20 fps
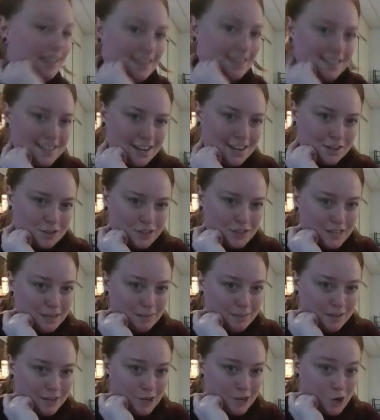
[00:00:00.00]
think it's actually
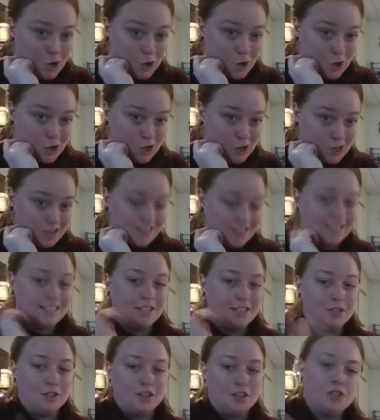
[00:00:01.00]
in my car because
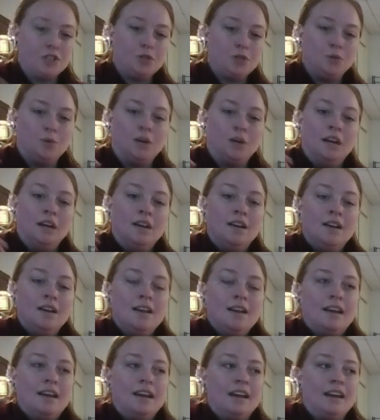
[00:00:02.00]
I took it to
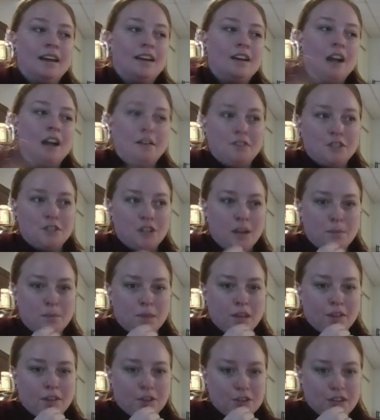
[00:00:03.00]
a coffee
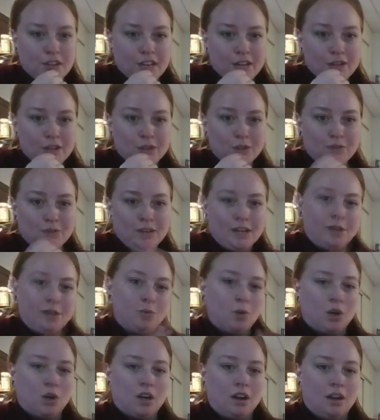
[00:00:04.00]
shop the other day to
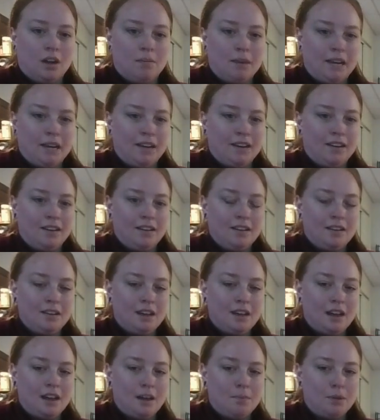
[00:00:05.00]
like work on my
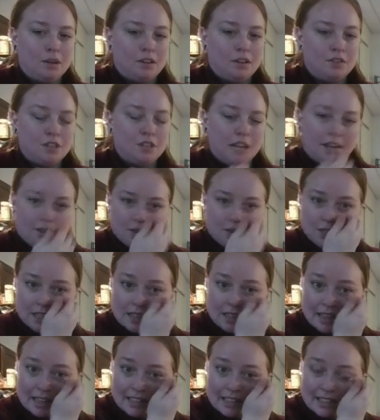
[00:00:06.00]
Book of Shadows
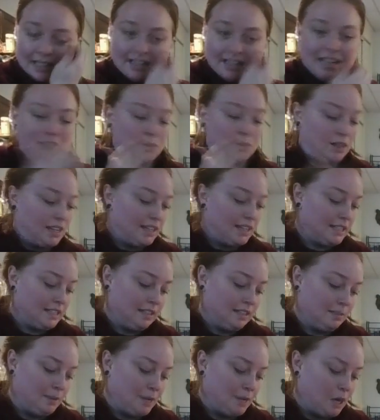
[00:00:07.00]
and things like that. So I think it's
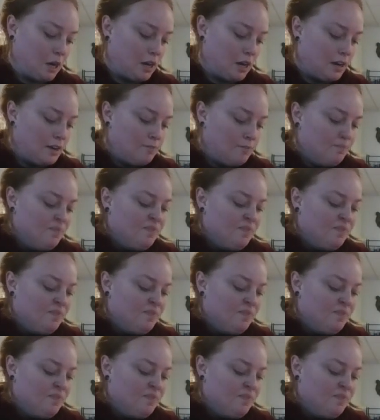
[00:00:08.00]
still in my car.